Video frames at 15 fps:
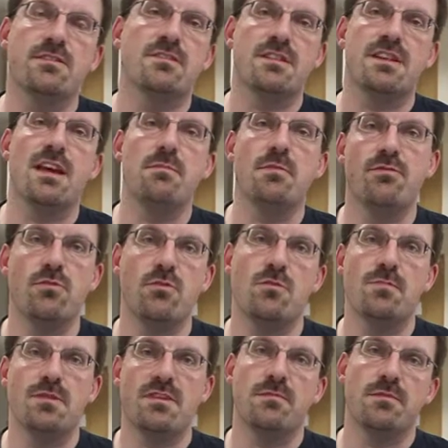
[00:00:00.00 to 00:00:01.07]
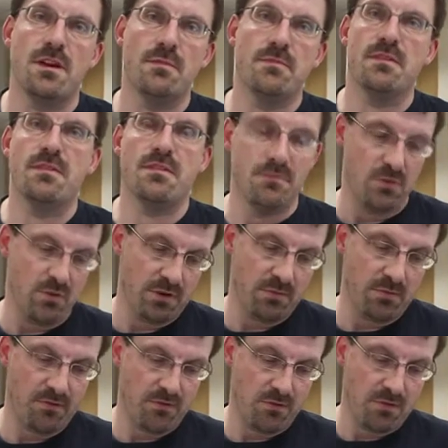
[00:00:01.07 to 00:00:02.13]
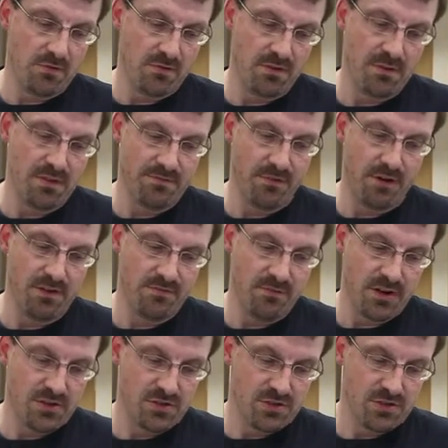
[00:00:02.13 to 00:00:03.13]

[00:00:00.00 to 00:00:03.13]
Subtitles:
the day before, but sometimes it's the morning before, so it's very fresh.